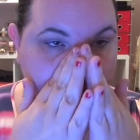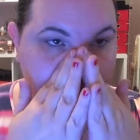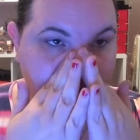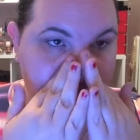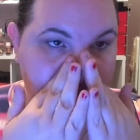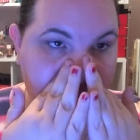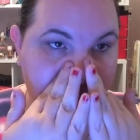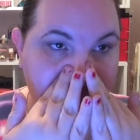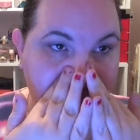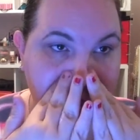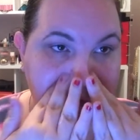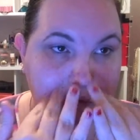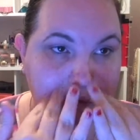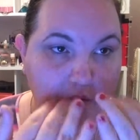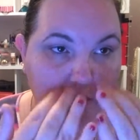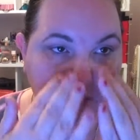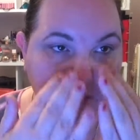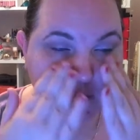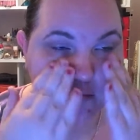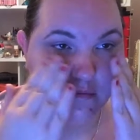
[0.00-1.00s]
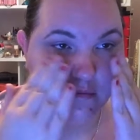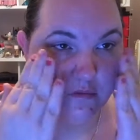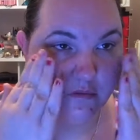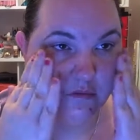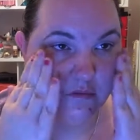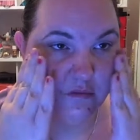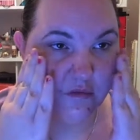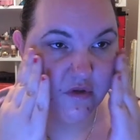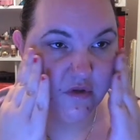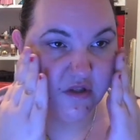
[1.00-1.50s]
So
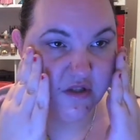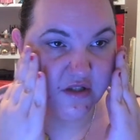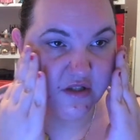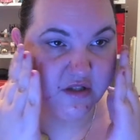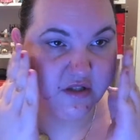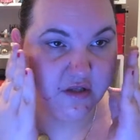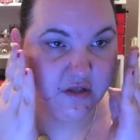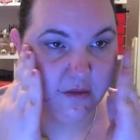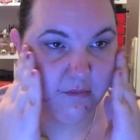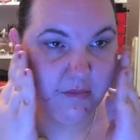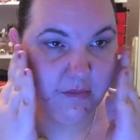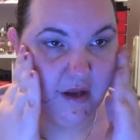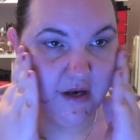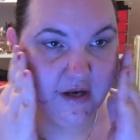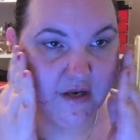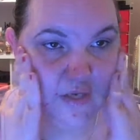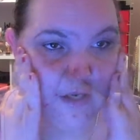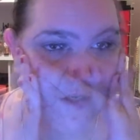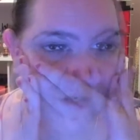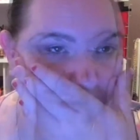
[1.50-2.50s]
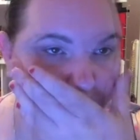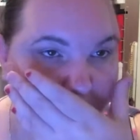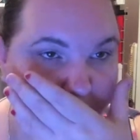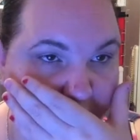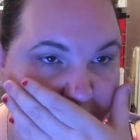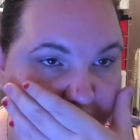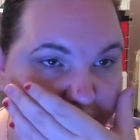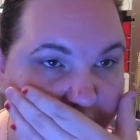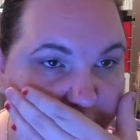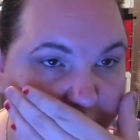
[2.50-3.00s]
just pat it in.
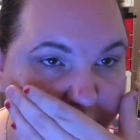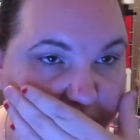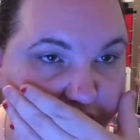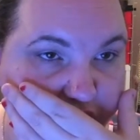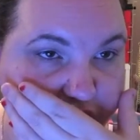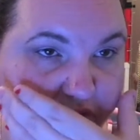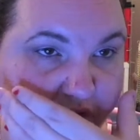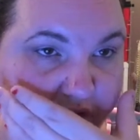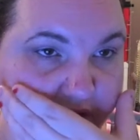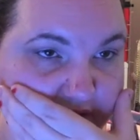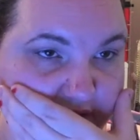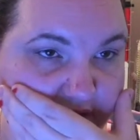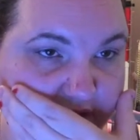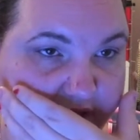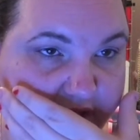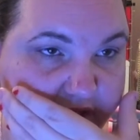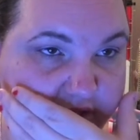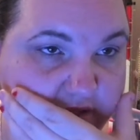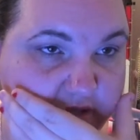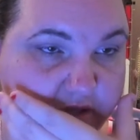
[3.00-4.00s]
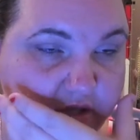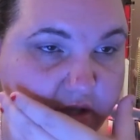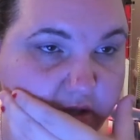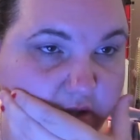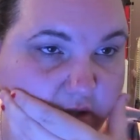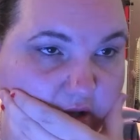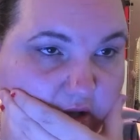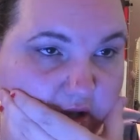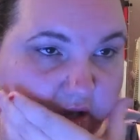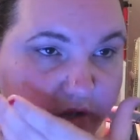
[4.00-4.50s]
Once your moisturiser is
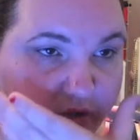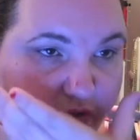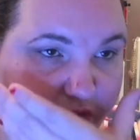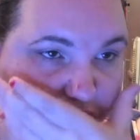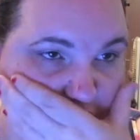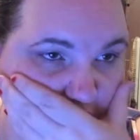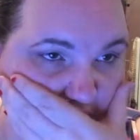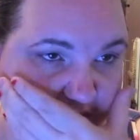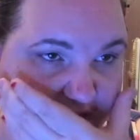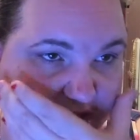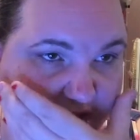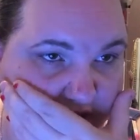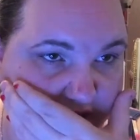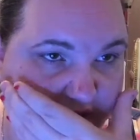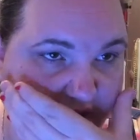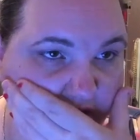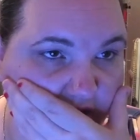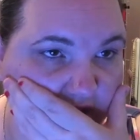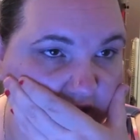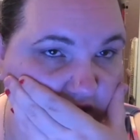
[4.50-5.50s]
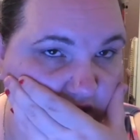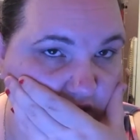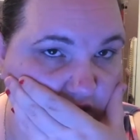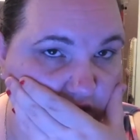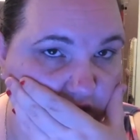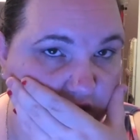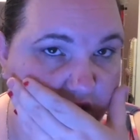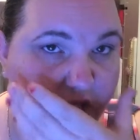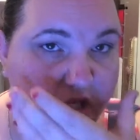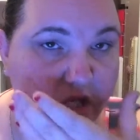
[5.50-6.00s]
like dry to the touch,
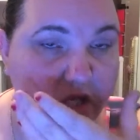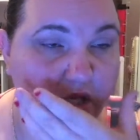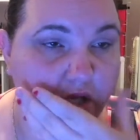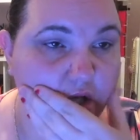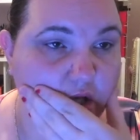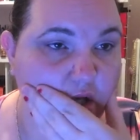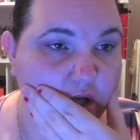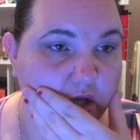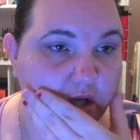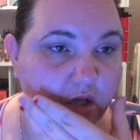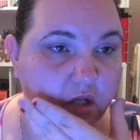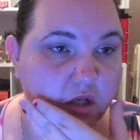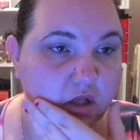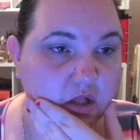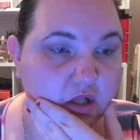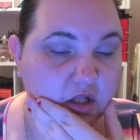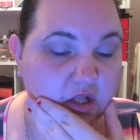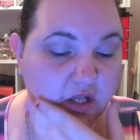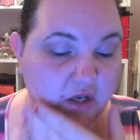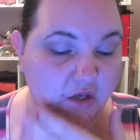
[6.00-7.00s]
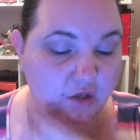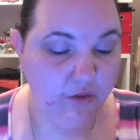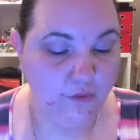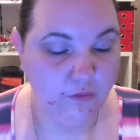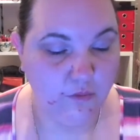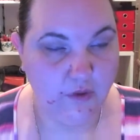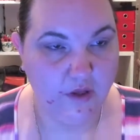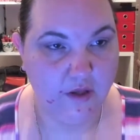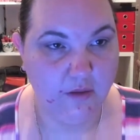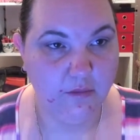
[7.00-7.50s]

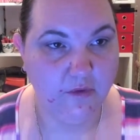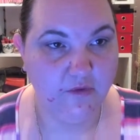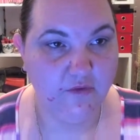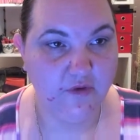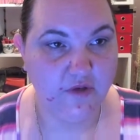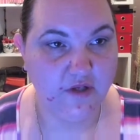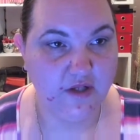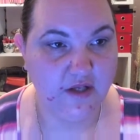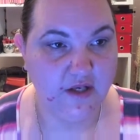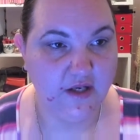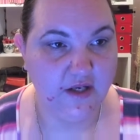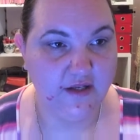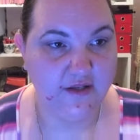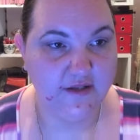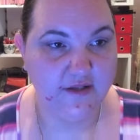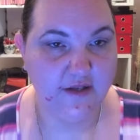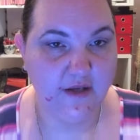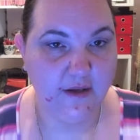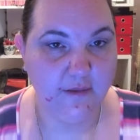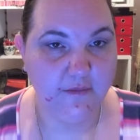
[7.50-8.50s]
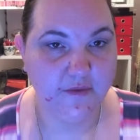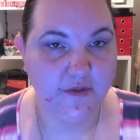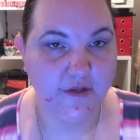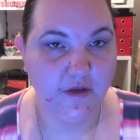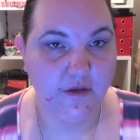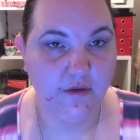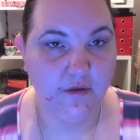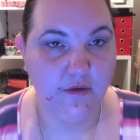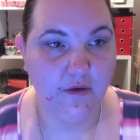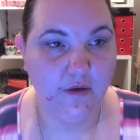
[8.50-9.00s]
then we can move on to the next step,
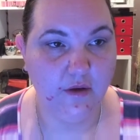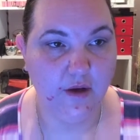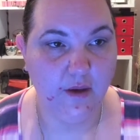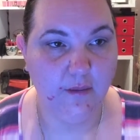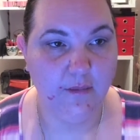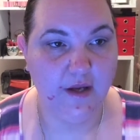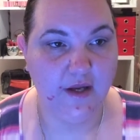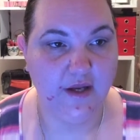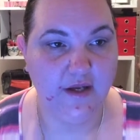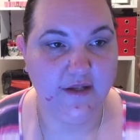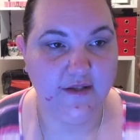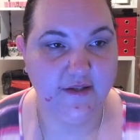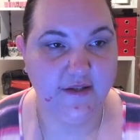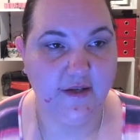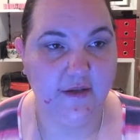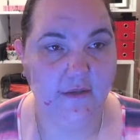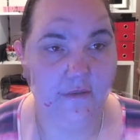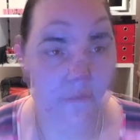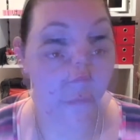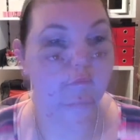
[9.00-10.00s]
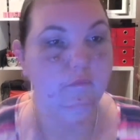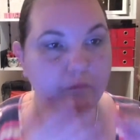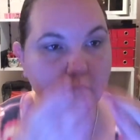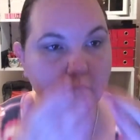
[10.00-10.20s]
so I'll come back in a second.